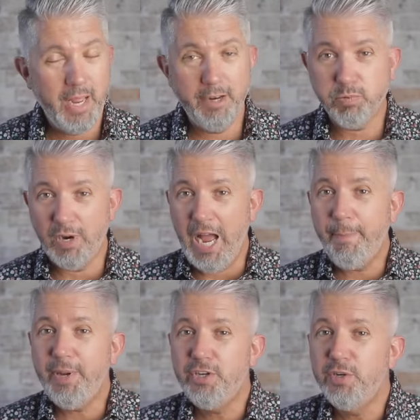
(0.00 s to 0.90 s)
and it's what
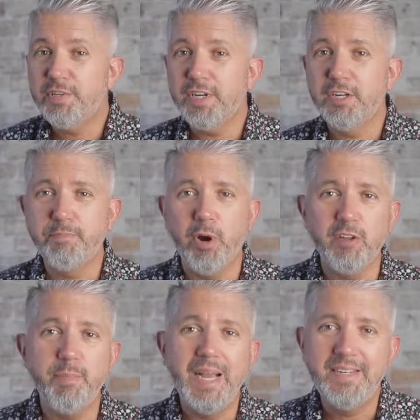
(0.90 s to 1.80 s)
I've been using as
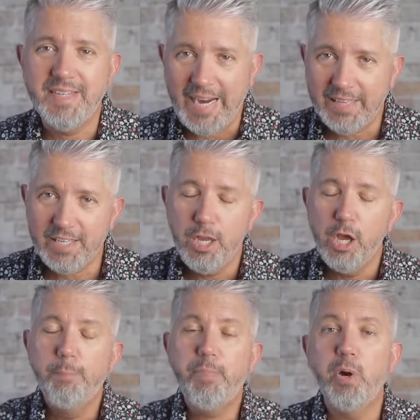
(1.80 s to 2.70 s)
part of my daily
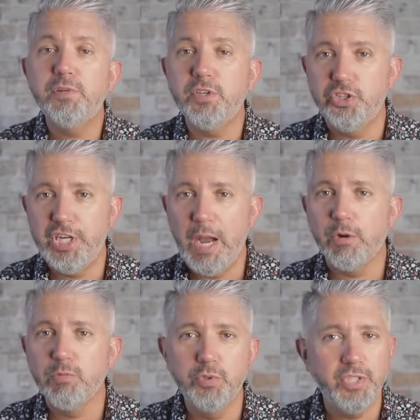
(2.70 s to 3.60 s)

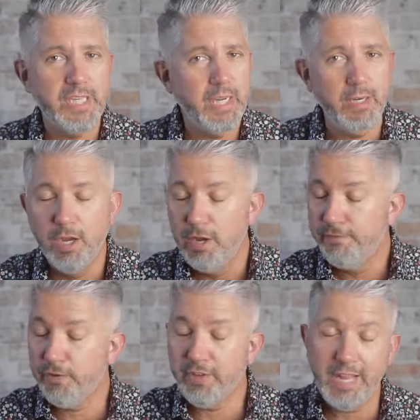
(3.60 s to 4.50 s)
post-shower routine
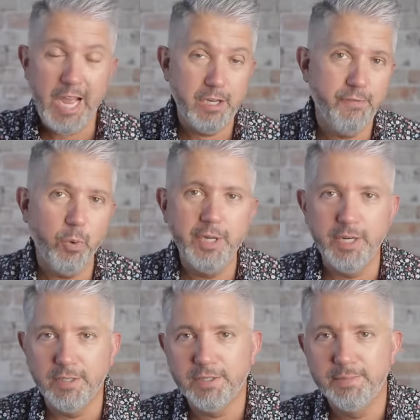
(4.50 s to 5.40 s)
for the last four
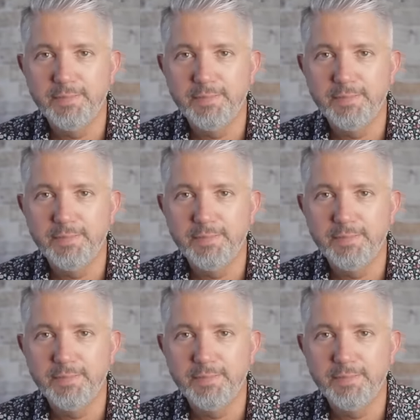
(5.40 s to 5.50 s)
years.